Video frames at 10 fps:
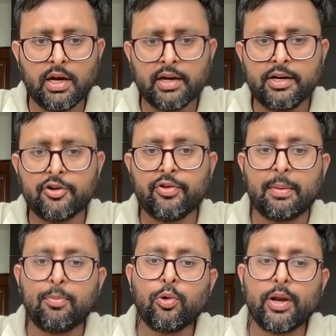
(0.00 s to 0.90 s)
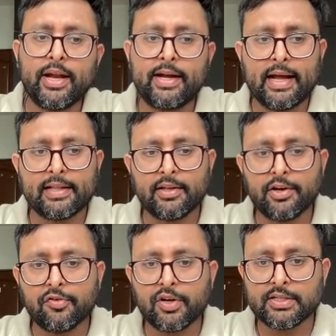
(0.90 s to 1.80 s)
current repo rate and the
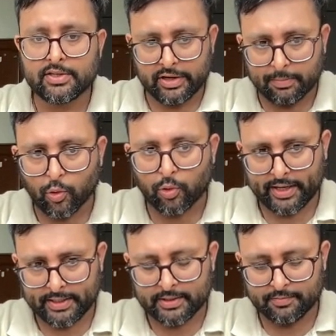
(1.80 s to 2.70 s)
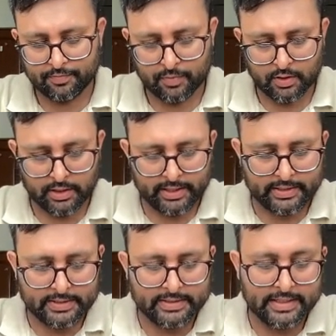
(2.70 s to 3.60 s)
reverse repo rate?
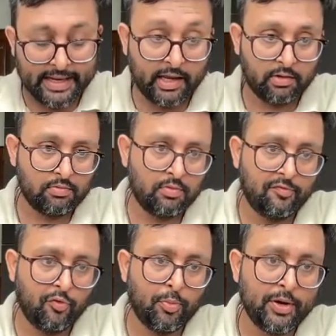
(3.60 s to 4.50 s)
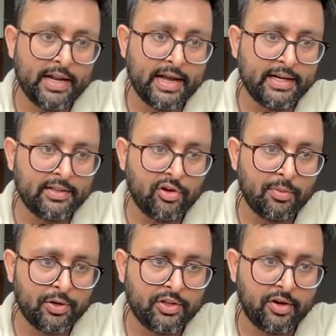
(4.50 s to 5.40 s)
It is A, four point nine and
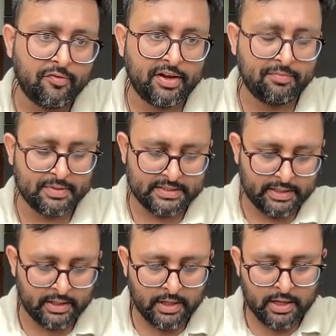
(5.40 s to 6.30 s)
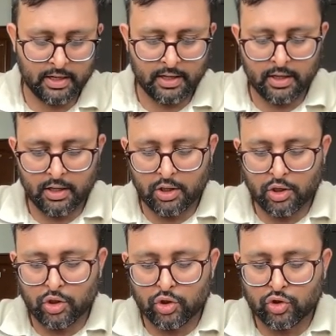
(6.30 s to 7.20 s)
three point three five percent.
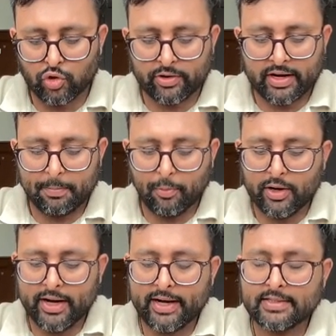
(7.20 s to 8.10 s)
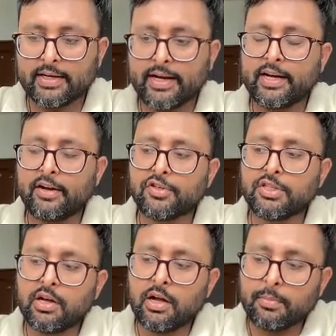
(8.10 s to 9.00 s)
So repo rate is the rate at
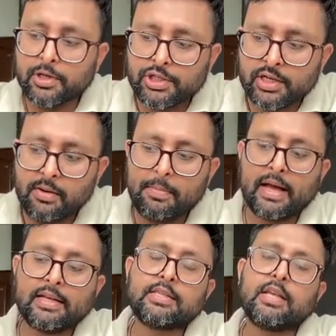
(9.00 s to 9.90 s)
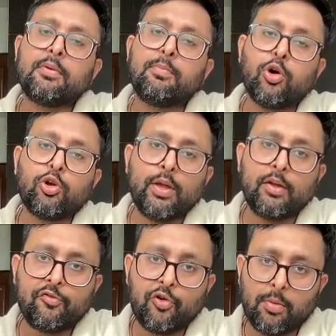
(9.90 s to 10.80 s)
which the commercial banks, they are
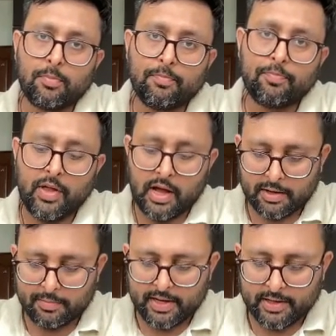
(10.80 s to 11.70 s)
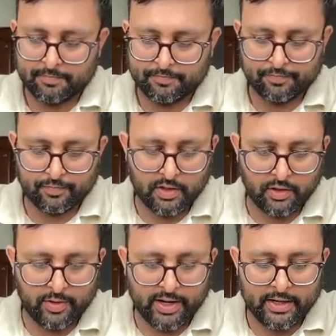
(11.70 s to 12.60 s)
borrowing from R B I,
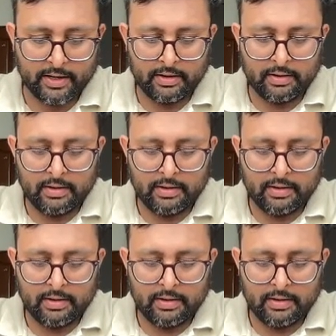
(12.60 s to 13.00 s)
right?